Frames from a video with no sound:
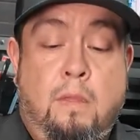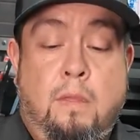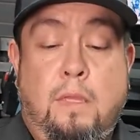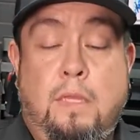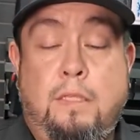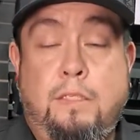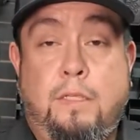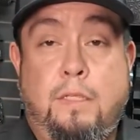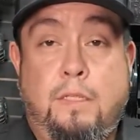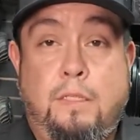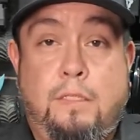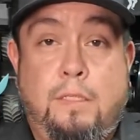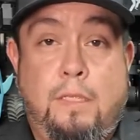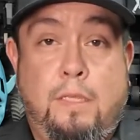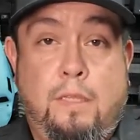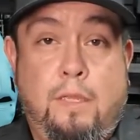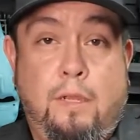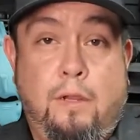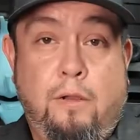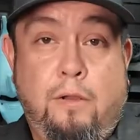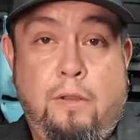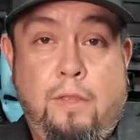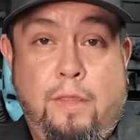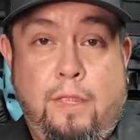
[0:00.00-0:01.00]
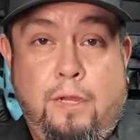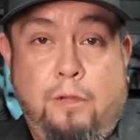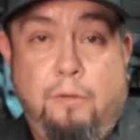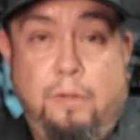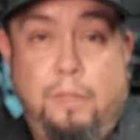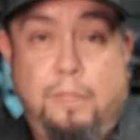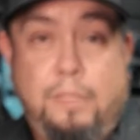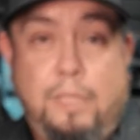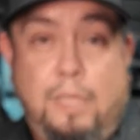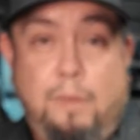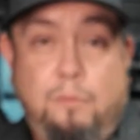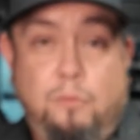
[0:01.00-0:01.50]
As you can see there, that
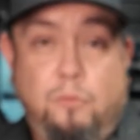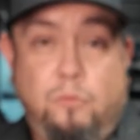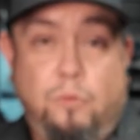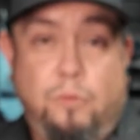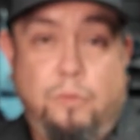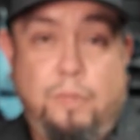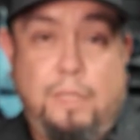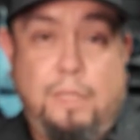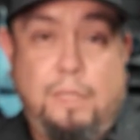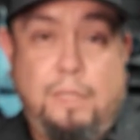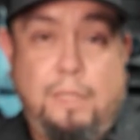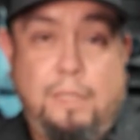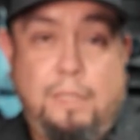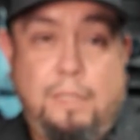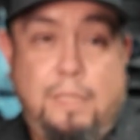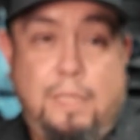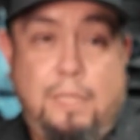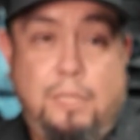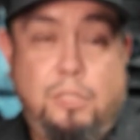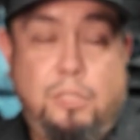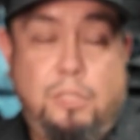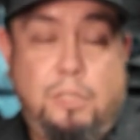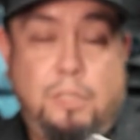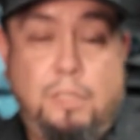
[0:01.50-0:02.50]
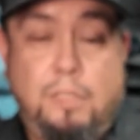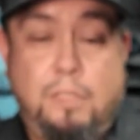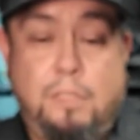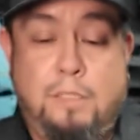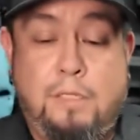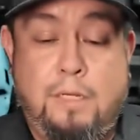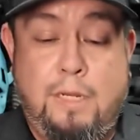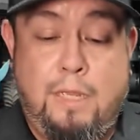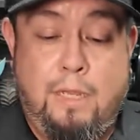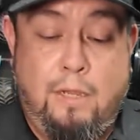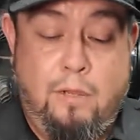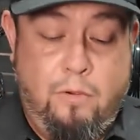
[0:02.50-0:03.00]
green tape is where the indentation
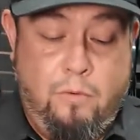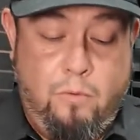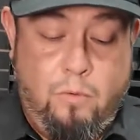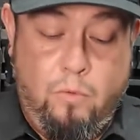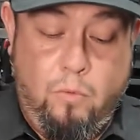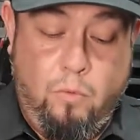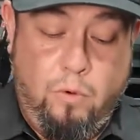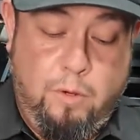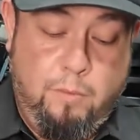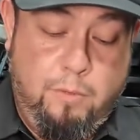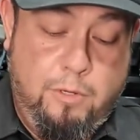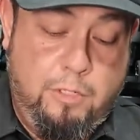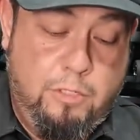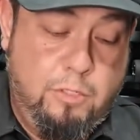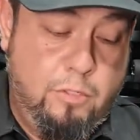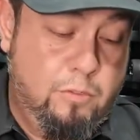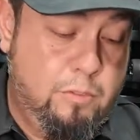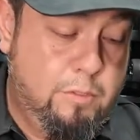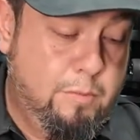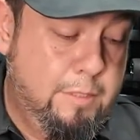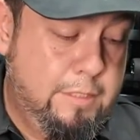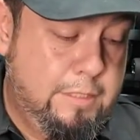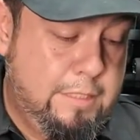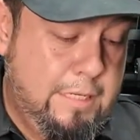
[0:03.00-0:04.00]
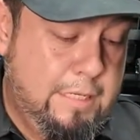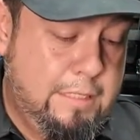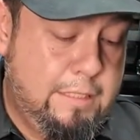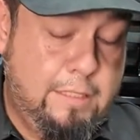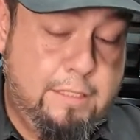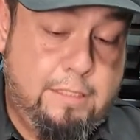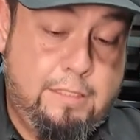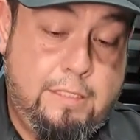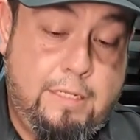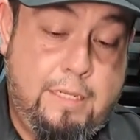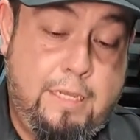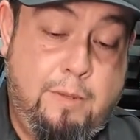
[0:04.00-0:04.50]
is. Now, what I'm going to do is I'm going to take
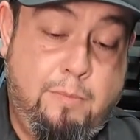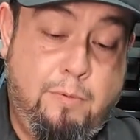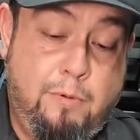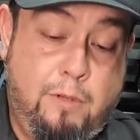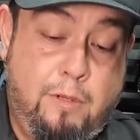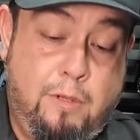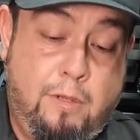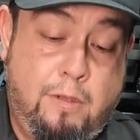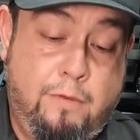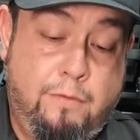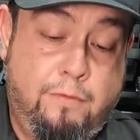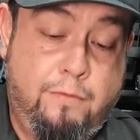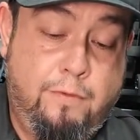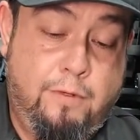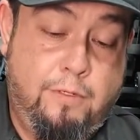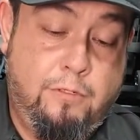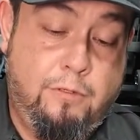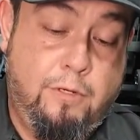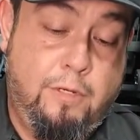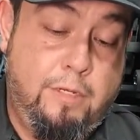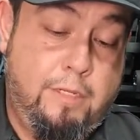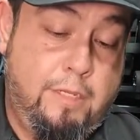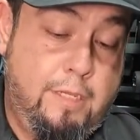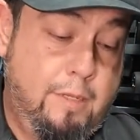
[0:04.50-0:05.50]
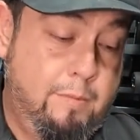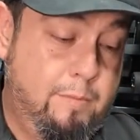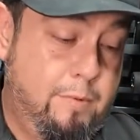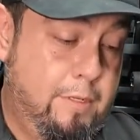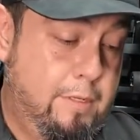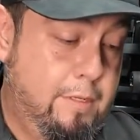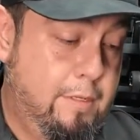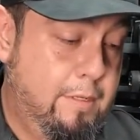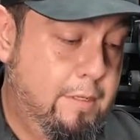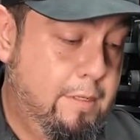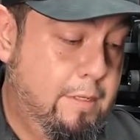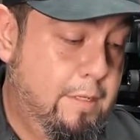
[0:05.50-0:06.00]
this tape off and try to keep
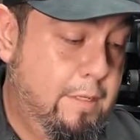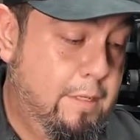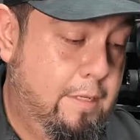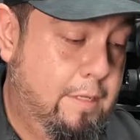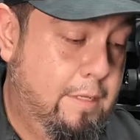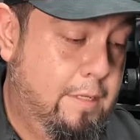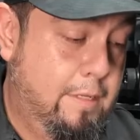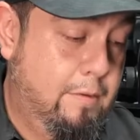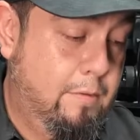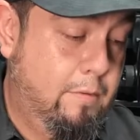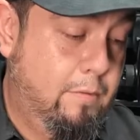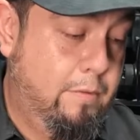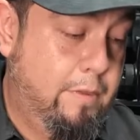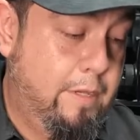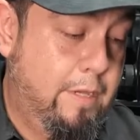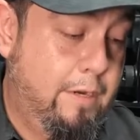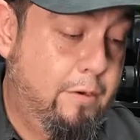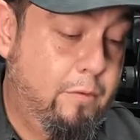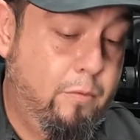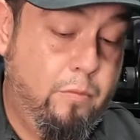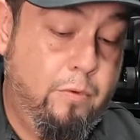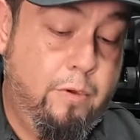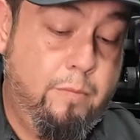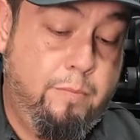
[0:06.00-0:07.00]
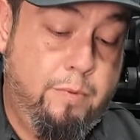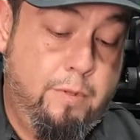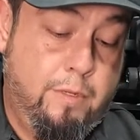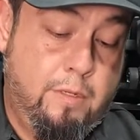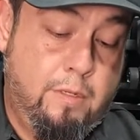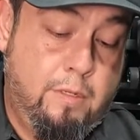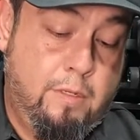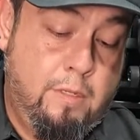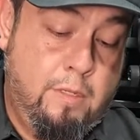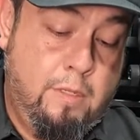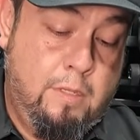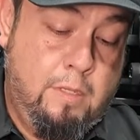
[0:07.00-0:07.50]
it without
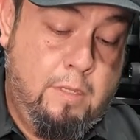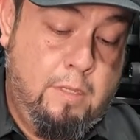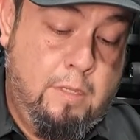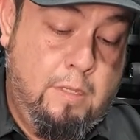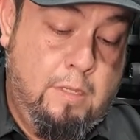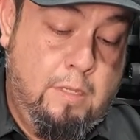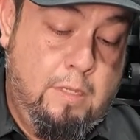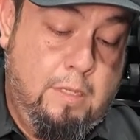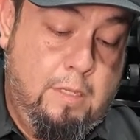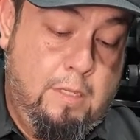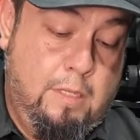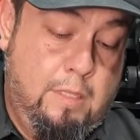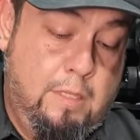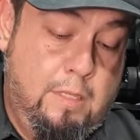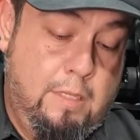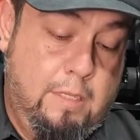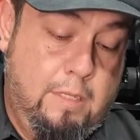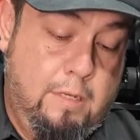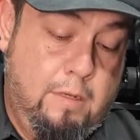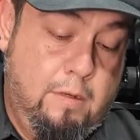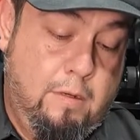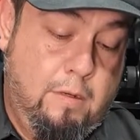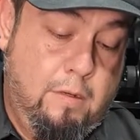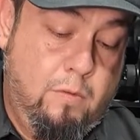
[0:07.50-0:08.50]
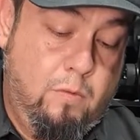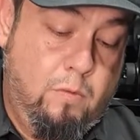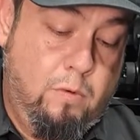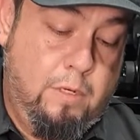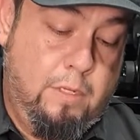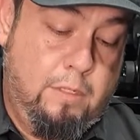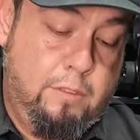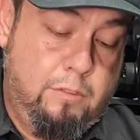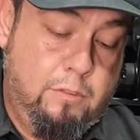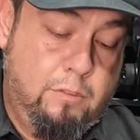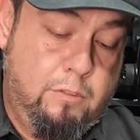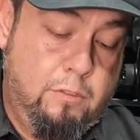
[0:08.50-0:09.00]
ripping. And then what
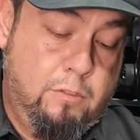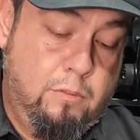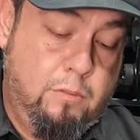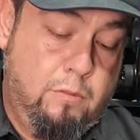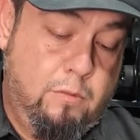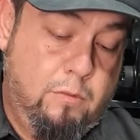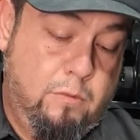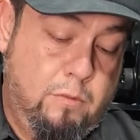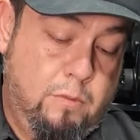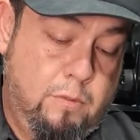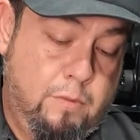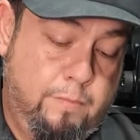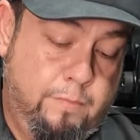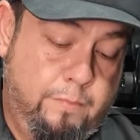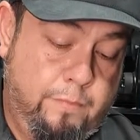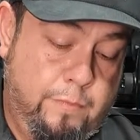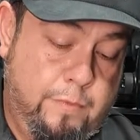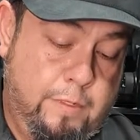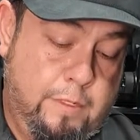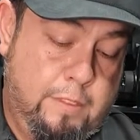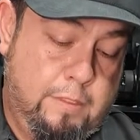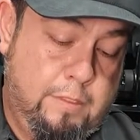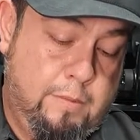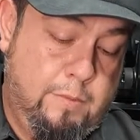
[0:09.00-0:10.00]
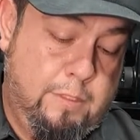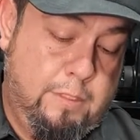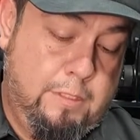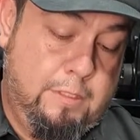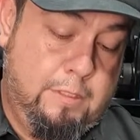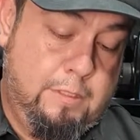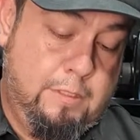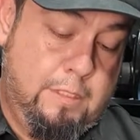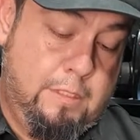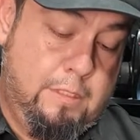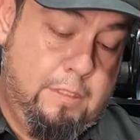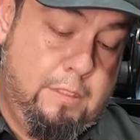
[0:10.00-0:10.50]
I'll do is I'm going to
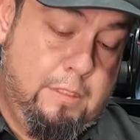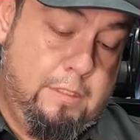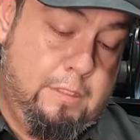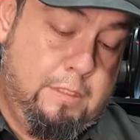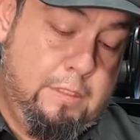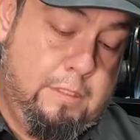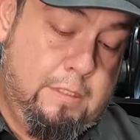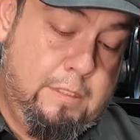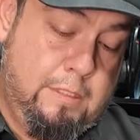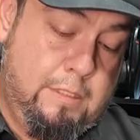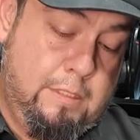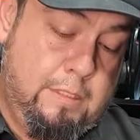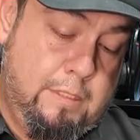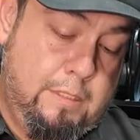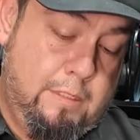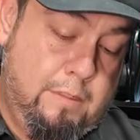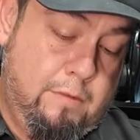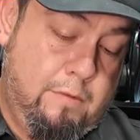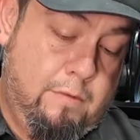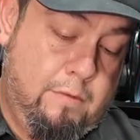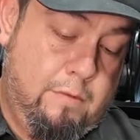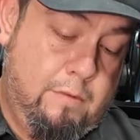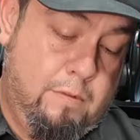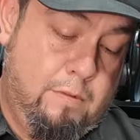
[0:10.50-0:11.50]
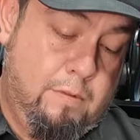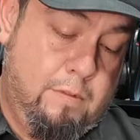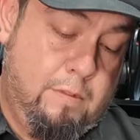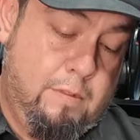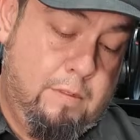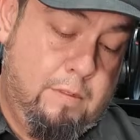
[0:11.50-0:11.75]
set this down